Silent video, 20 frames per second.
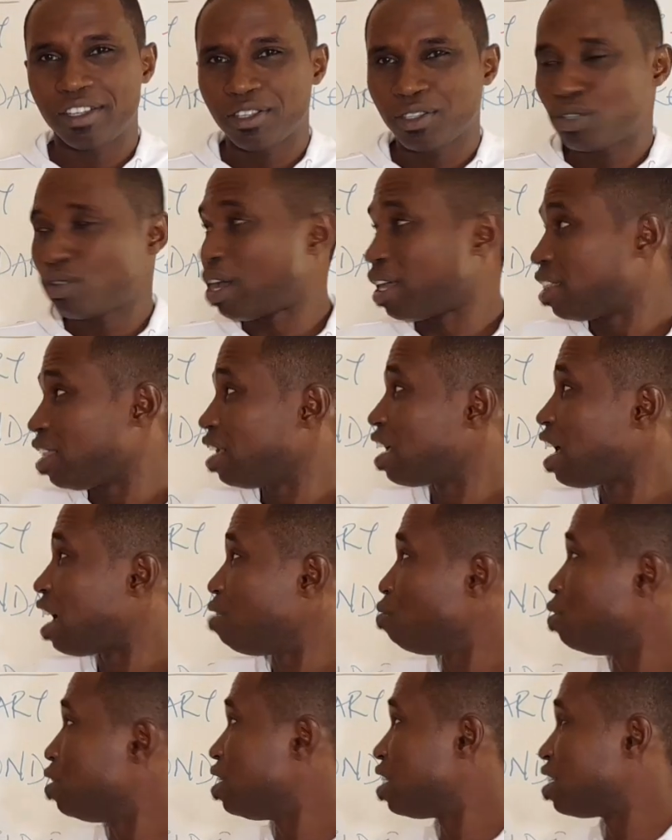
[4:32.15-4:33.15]
So I think
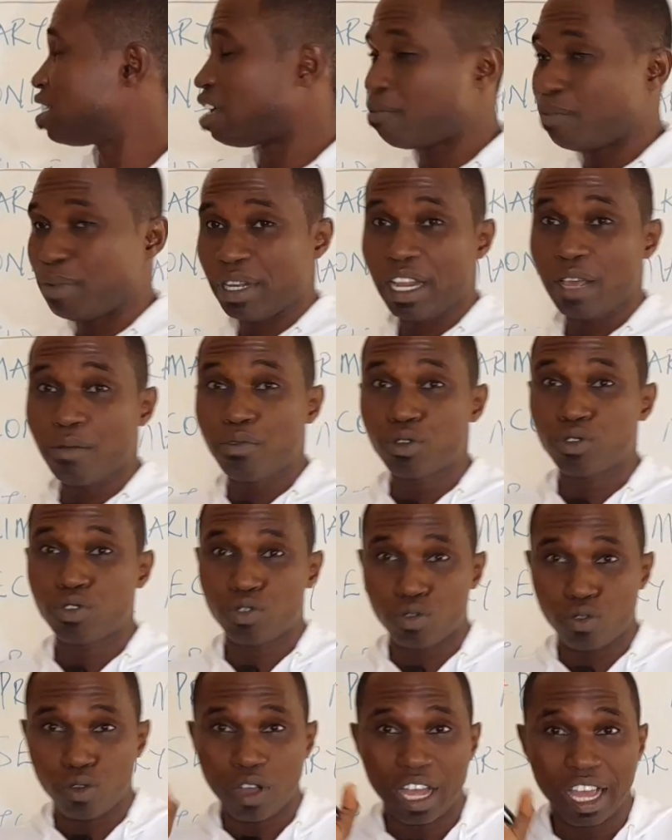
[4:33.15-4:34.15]
with this, I've been able
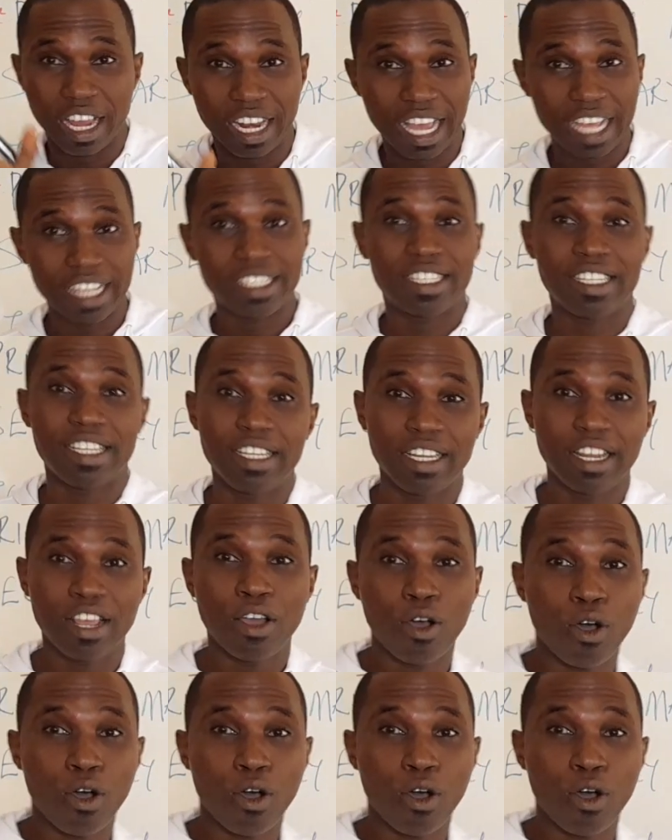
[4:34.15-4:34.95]
to enlighten